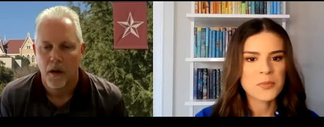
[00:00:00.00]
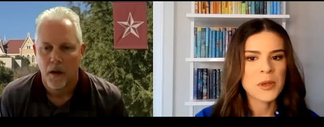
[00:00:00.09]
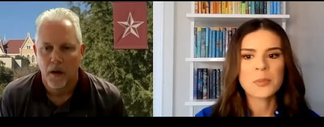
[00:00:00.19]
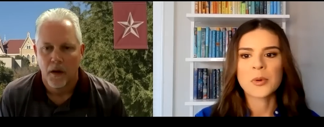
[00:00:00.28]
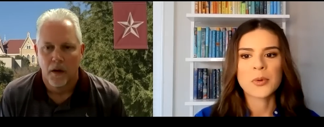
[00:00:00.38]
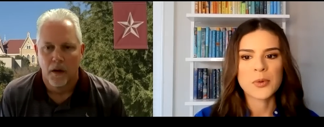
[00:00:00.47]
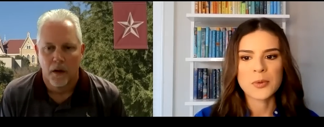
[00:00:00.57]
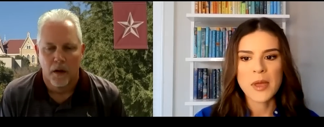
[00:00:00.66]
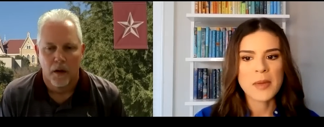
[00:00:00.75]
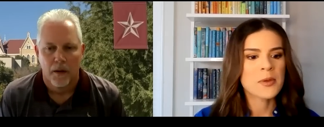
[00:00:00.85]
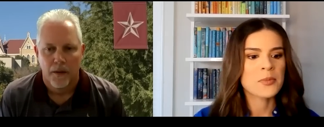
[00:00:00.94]
Speaker 1: of people who
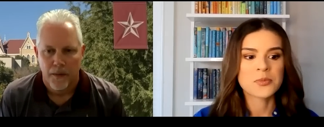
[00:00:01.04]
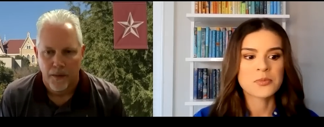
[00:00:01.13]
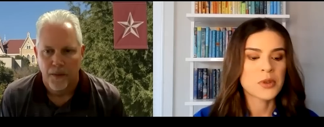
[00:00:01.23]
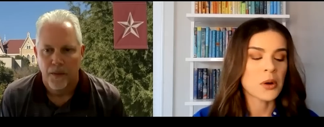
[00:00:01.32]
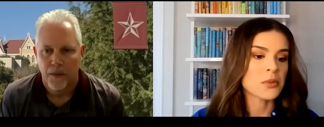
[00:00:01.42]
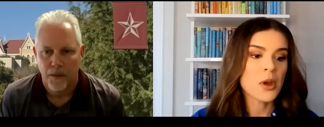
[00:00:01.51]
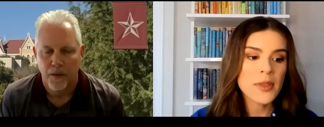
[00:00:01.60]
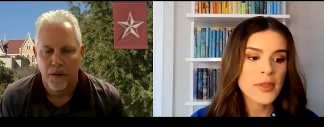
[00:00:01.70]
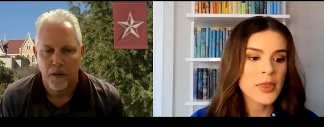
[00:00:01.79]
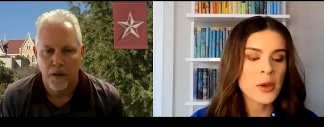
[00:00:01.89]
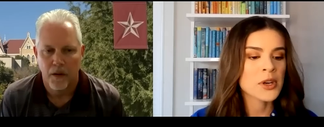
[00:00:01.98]
maybe don't know
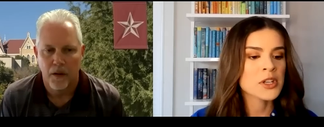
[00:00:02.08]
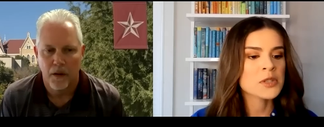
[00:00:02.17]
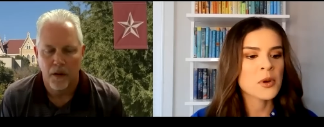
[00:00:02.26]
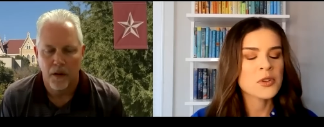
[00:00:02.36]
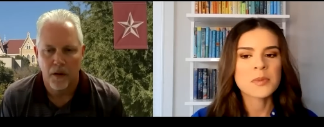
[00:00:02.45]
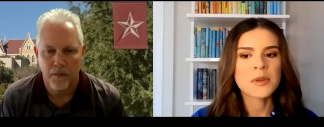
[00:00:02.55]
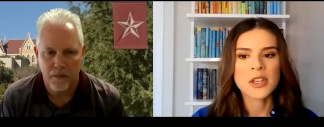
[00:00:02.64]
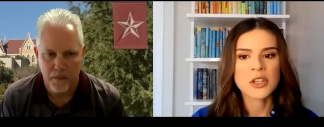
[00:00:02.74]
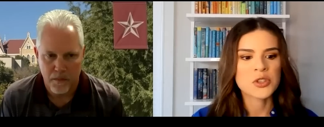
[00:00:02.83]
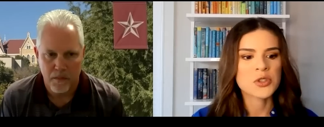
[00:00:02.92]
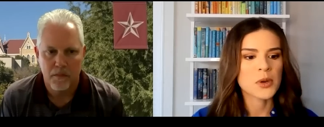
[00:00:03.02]
that they were exposed but
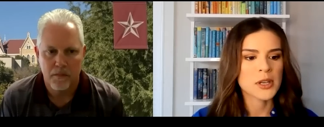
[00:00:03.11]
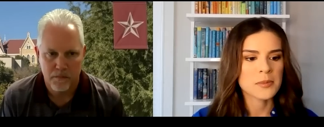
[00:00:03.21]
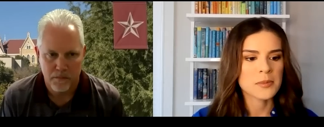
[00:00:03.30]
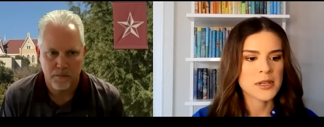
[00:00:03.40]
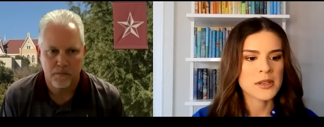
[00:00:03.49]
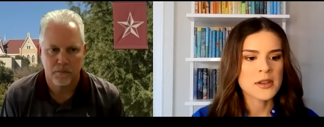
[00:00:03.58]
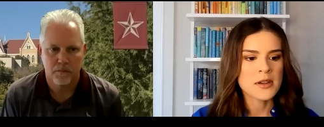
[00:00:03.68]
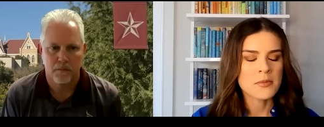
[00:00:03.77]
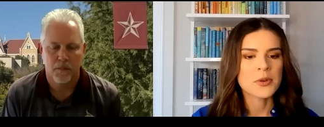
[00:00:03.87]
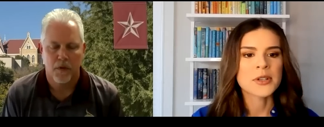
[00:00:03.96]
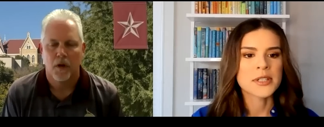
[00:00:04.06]
they just want to be
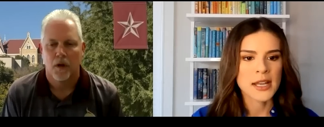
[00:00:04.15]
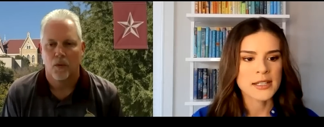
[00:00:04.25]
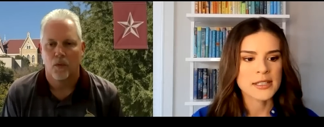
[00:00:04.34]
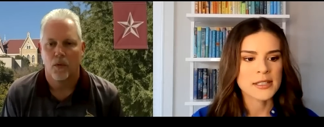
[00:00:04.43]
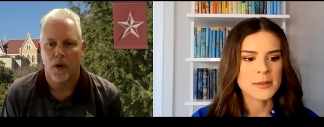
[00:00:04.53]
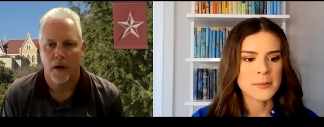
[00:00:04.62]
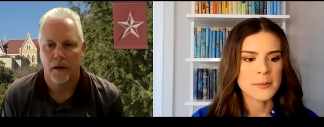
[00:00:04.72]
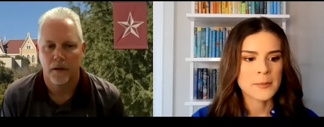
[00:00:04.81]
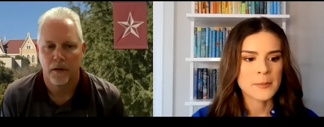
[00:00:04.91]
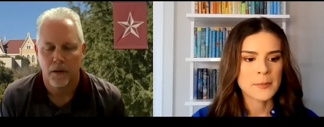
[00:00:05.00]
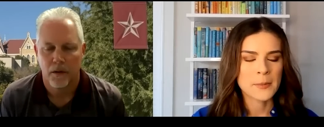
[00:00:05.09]
protected right
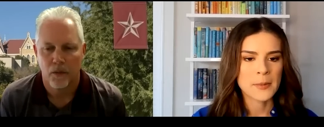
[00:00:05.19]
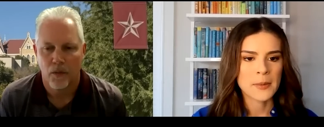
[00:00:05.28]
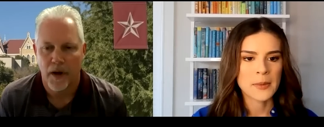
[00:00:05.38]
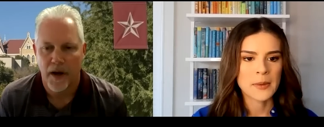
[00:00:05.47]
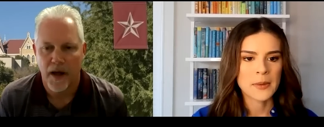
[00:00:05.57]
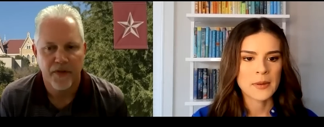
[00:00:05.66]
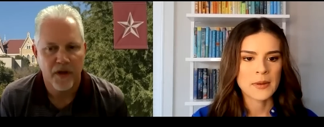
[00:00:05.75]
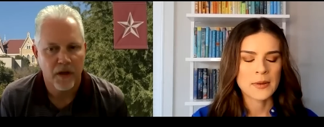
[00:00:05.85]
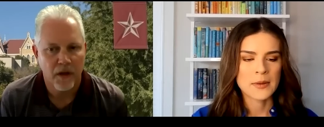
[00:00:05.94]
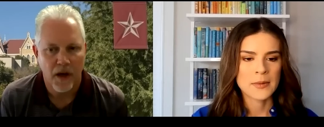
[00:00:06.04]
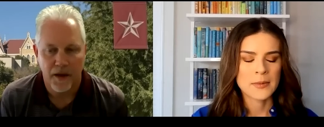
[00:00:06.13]
Speaker 2: right i
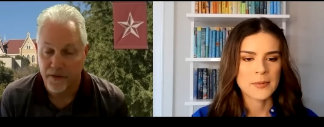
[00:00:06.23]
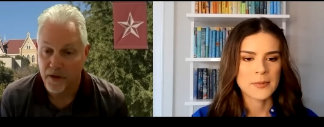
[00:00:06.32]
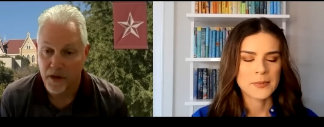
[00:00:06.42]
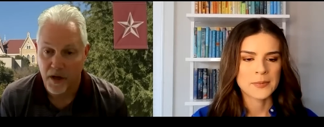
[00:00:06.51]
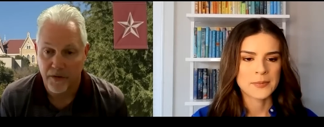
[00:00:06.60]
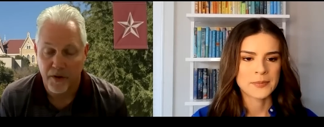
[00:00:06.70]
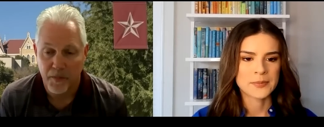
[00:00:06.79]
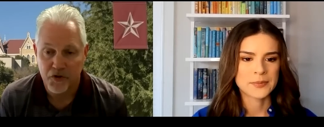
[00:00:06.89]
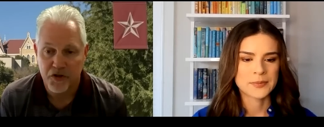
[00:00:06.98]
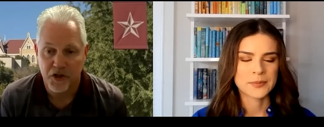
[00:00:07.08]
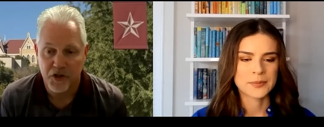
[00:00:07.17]
think i think and i think
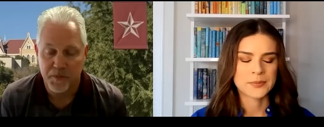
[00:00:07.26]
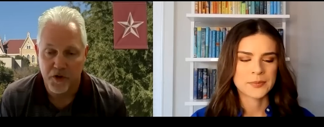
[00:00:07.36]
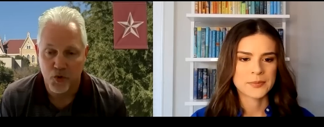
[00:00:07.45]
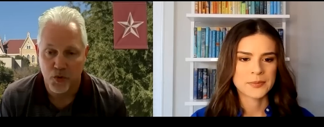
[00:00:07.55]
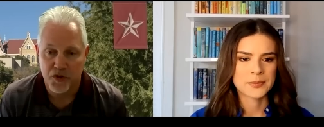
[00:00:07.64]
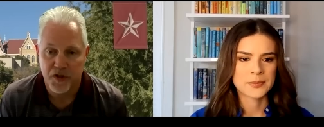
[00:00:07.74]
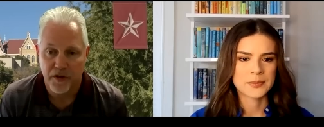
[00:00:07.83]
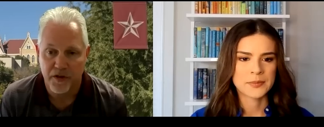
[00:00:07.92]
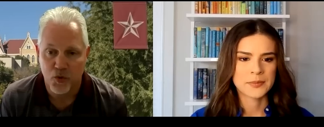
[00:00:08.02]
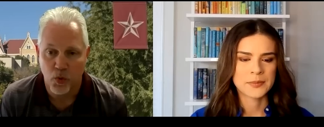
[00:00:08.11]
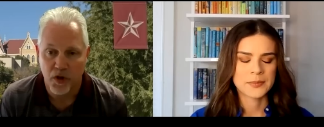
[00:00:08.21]
most experts would say
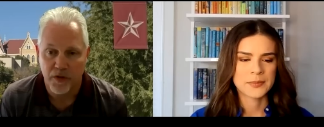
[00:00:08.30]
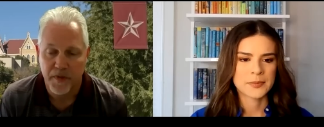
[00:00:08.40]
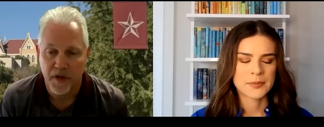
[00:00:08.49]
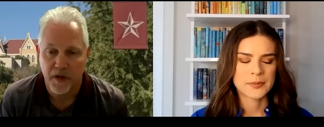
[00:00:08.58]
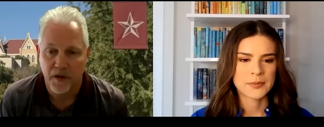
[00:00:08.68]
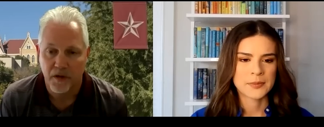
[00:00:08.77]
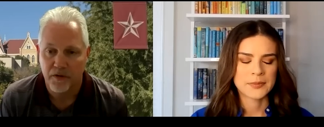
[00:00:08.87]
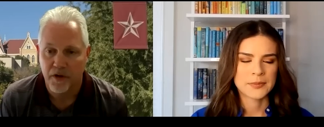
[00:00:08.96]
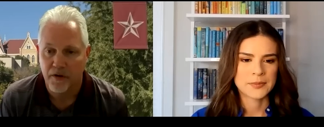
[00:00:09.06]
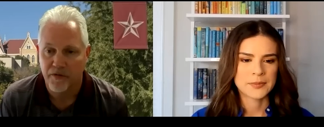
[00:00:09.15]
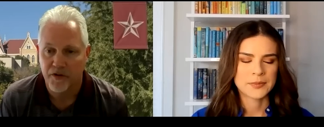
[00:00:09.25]
this with me and
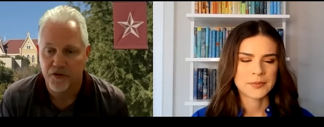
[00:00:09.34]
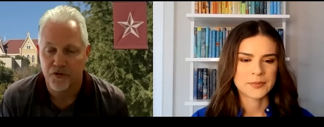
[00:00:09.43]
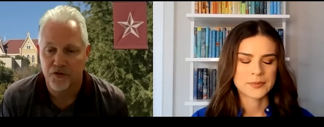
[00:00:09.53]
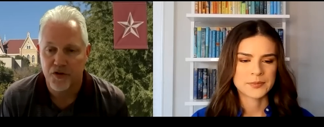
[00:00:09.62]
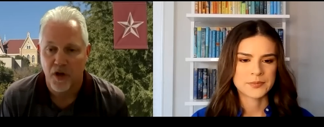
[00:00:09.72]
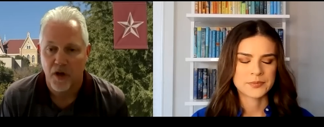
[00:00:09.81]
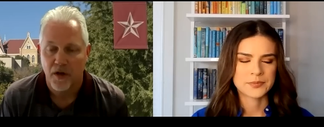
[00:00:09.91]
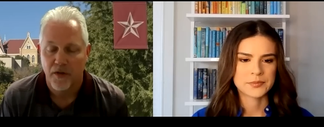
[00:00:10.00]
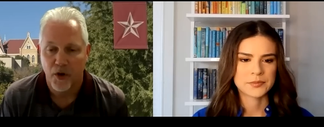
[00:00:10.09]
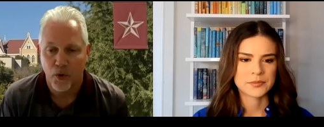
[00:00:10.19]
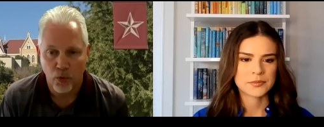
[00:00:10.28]
healthcare officials
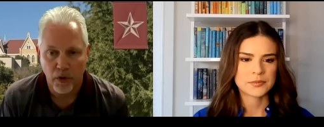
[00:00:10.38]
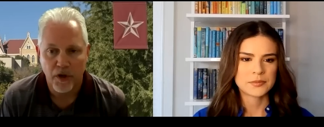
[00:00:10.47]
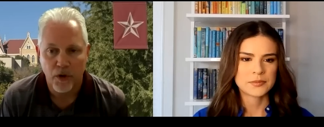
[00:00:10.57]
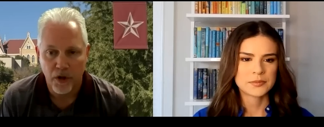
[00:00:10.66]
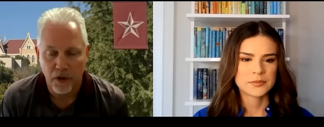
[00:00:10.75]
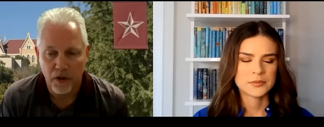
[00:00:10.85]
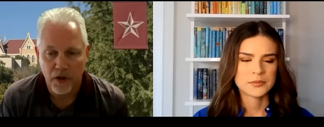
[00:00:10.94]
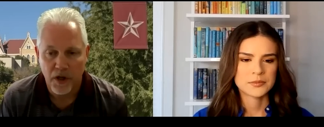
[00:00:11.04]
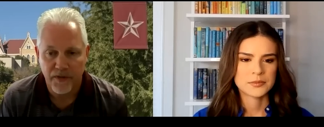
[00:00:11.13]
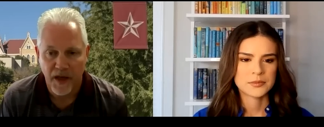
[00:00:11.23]
they're really going to look at